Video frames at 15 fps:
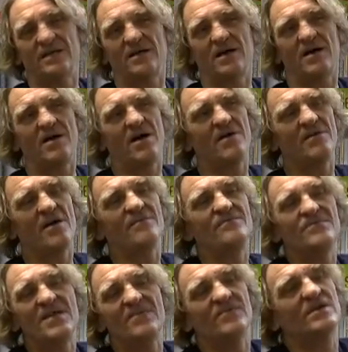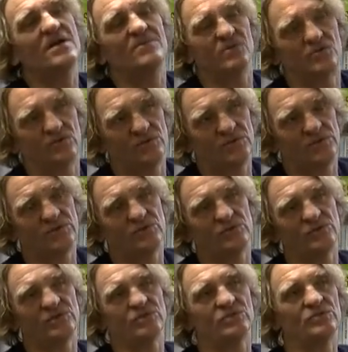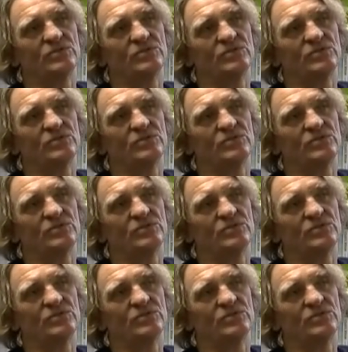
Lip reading: I've never come across a situation in